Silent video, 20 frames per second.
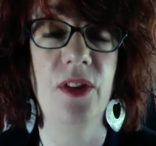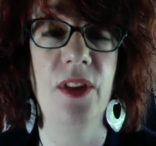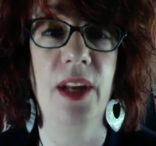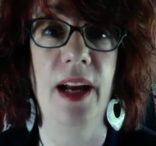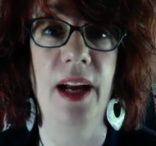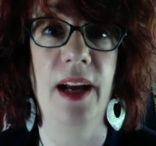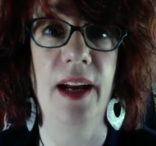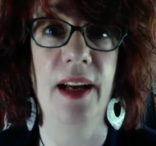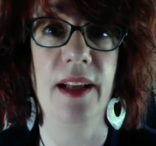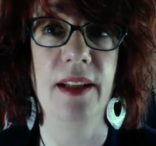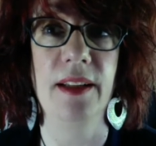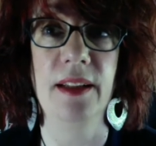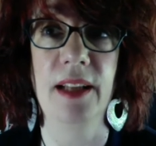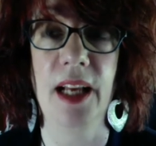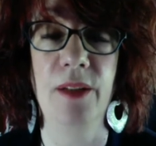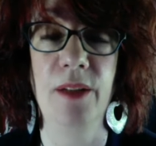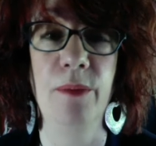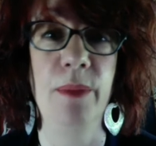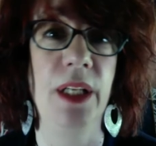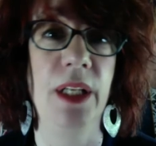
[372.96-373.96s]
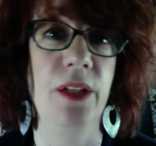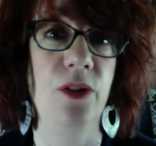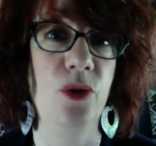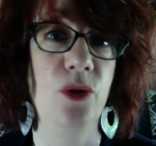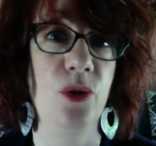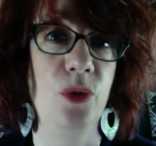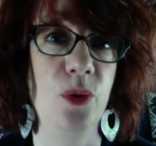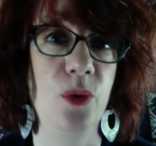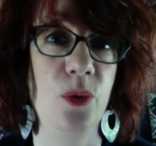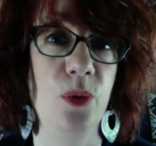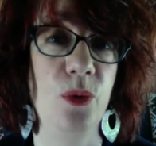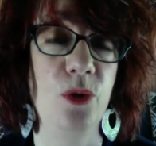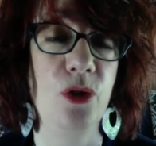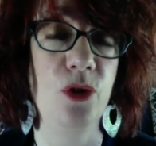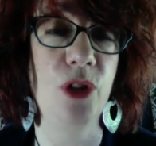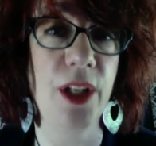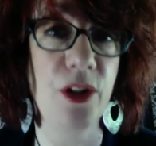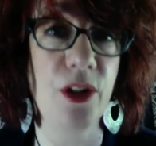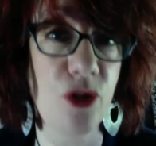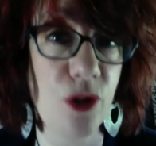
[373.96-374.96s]
that led me to
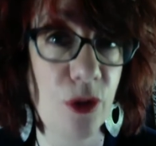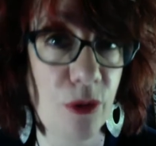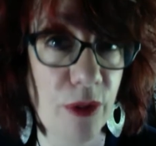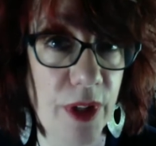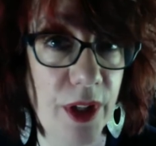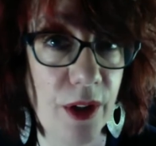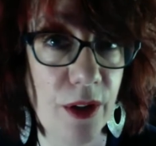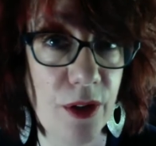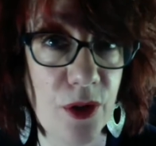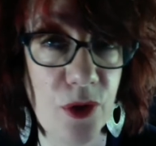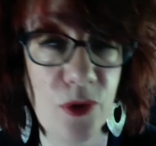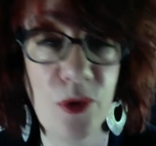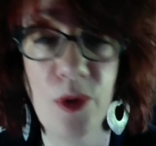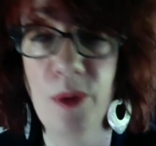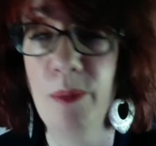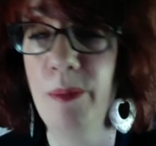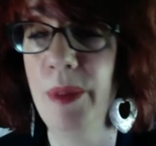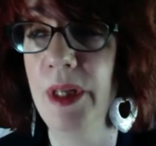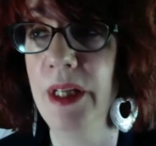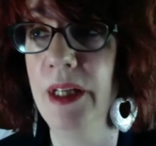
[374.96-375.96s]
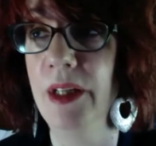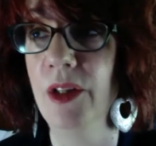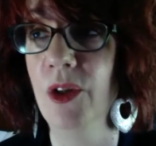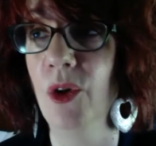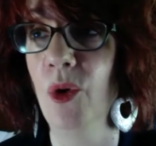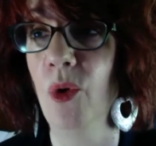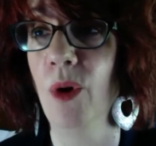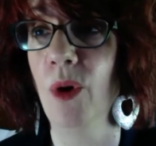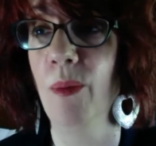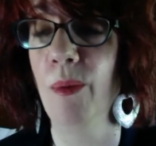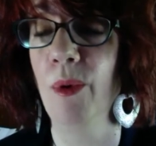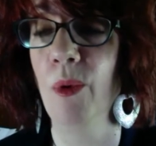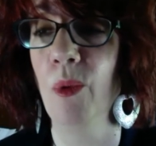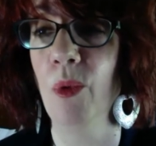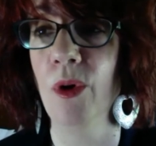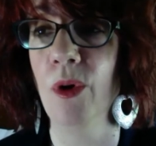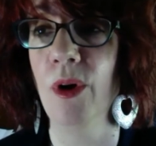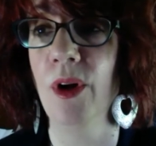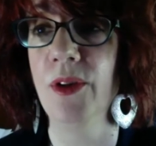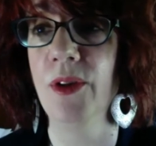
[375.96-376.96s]
change careers from being in the corporate
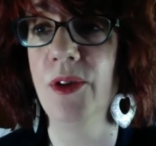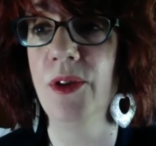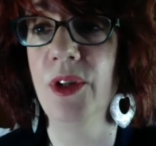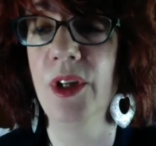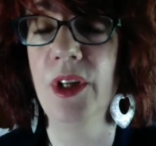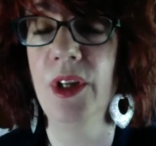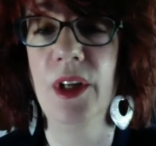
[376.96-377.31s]
world